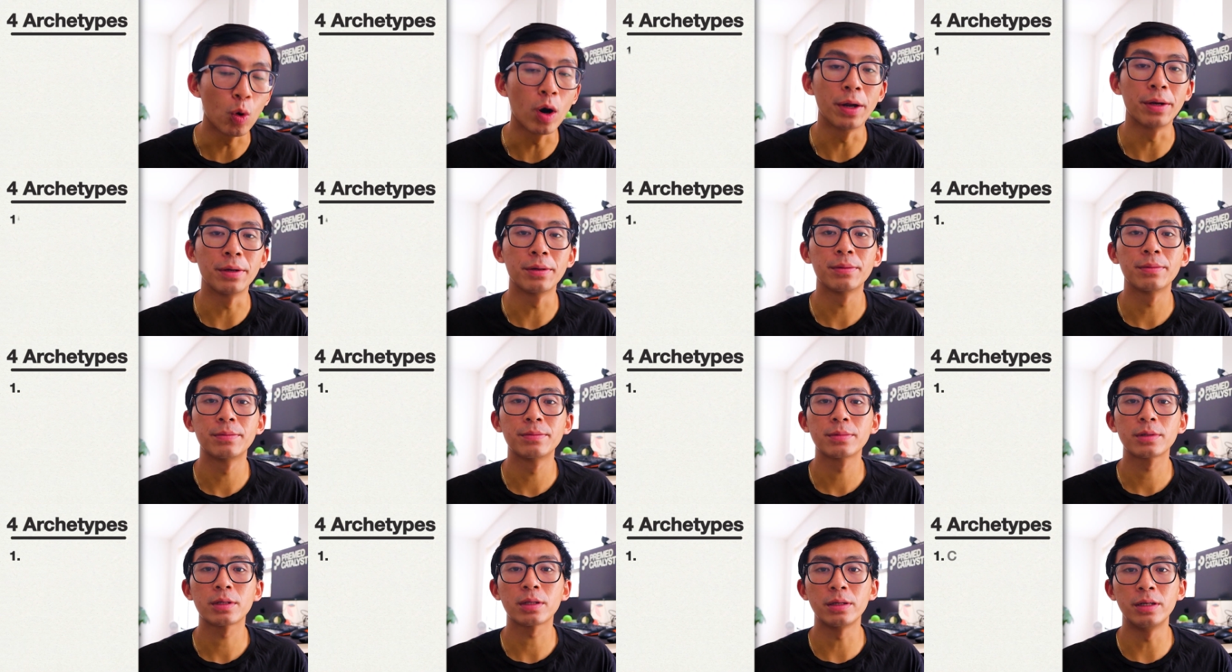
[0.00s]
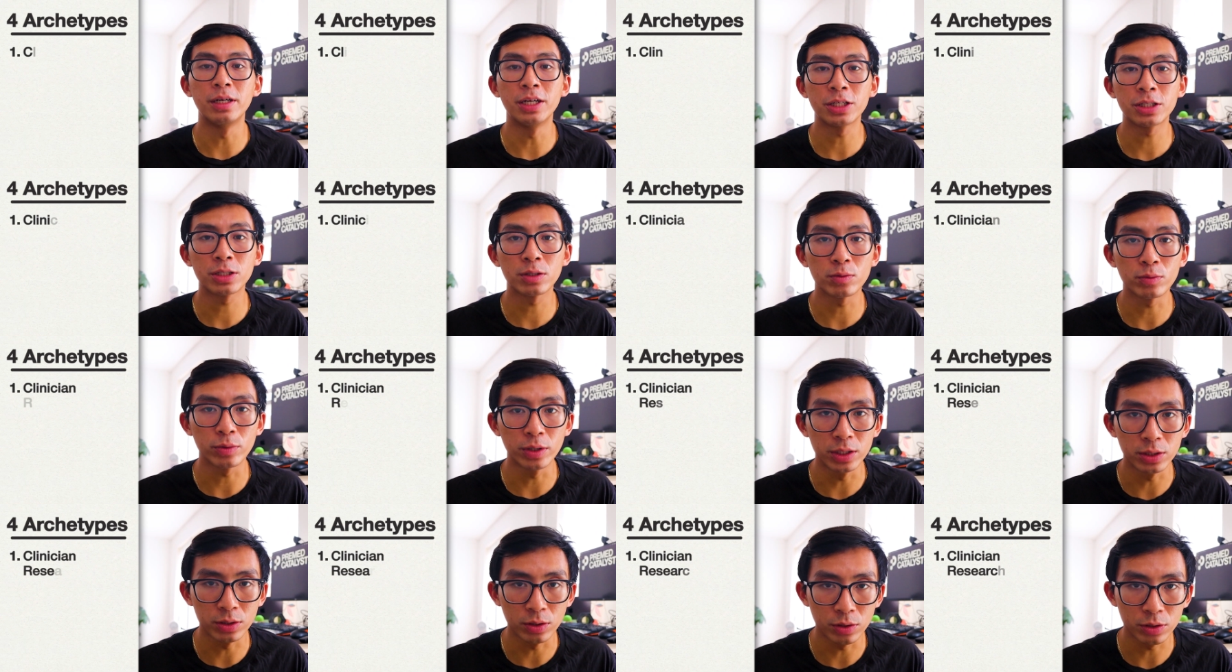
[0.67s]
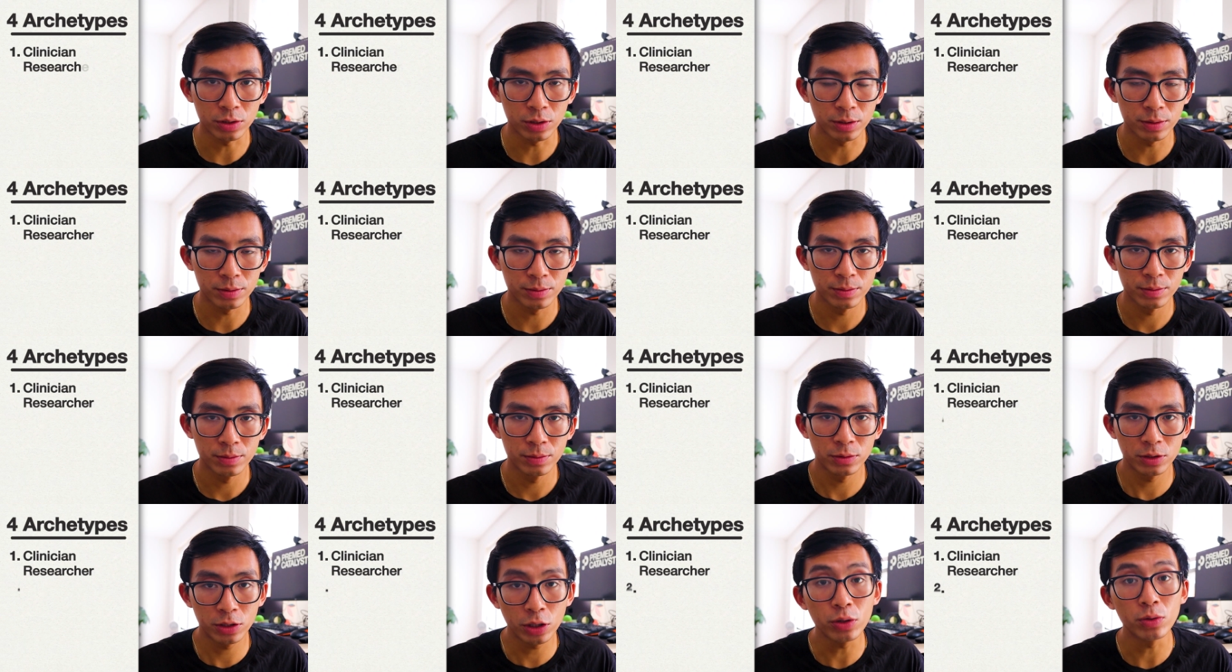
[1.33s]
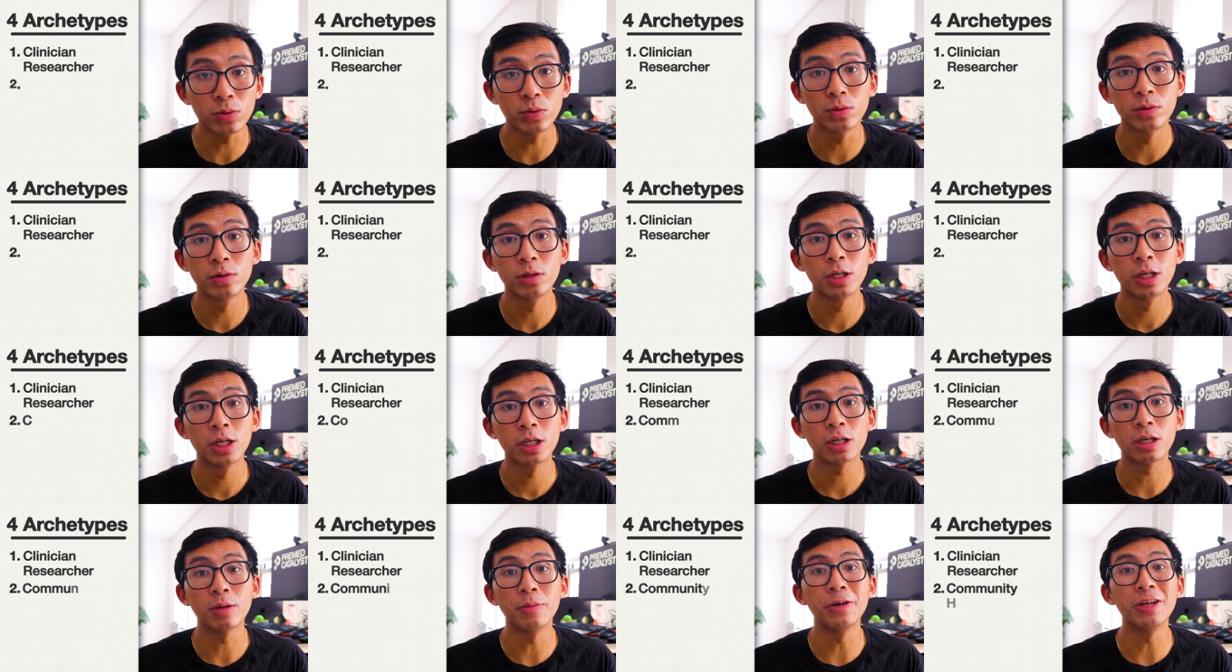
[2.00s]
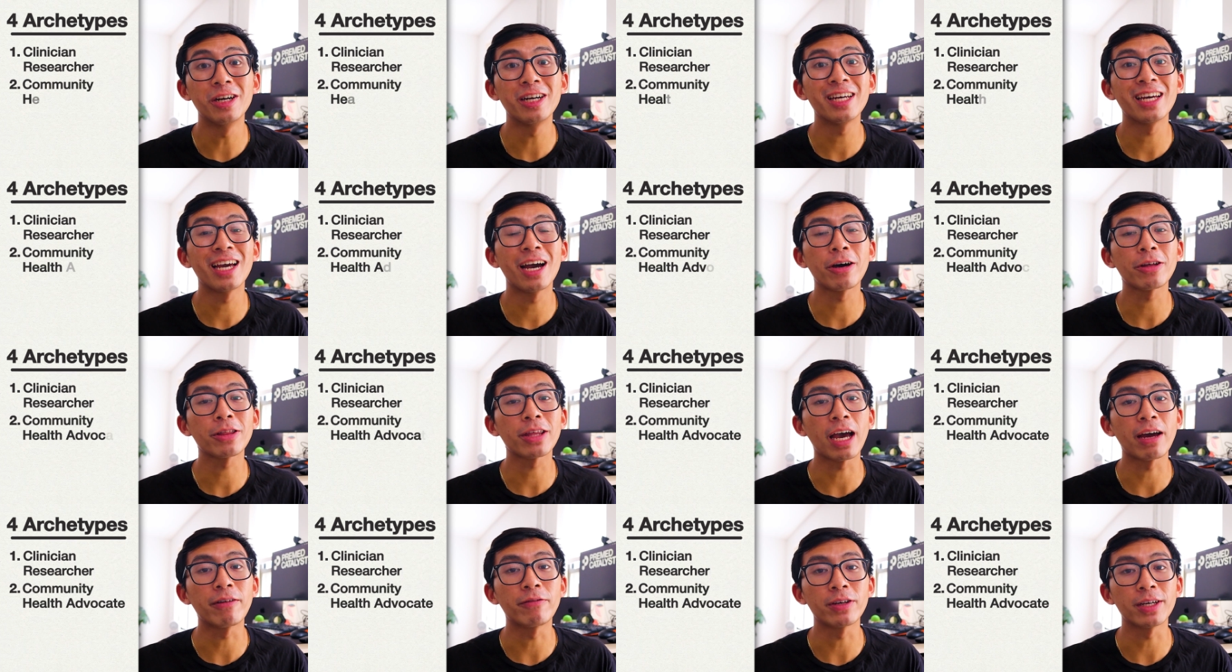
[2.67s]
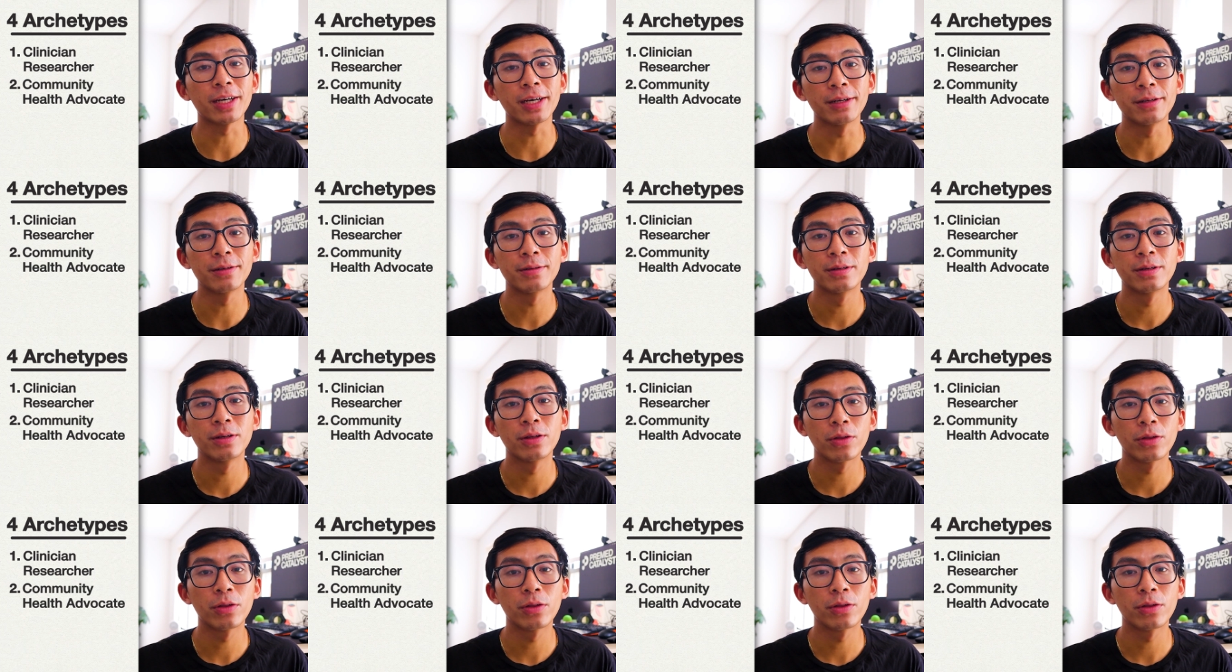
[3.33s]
One, clinician researcher. Two, community health advocate.